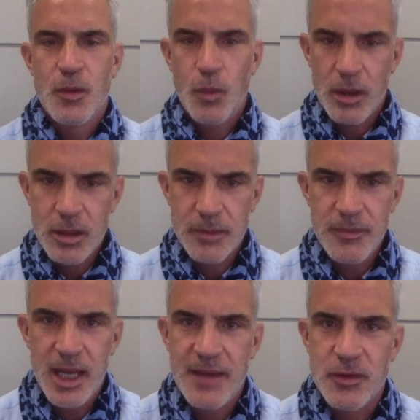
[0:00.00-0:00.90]
Welcome,
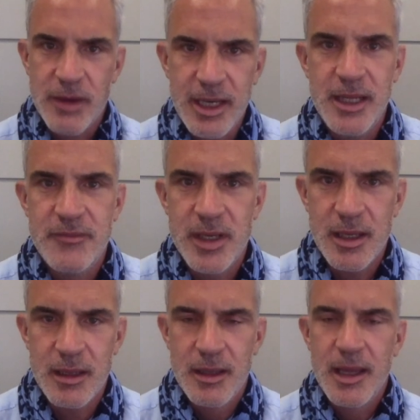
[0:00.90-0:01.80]
have a great evening,
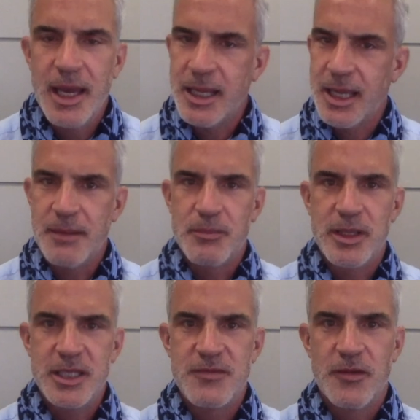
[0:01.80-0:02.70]
and again,
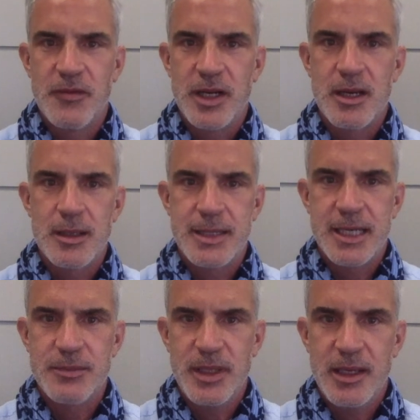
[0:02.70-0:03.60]
please feel free to
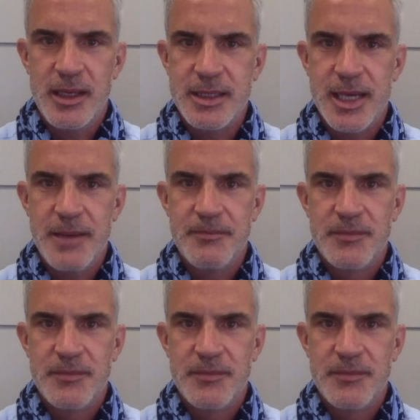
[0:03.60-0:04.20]
contact me anytime.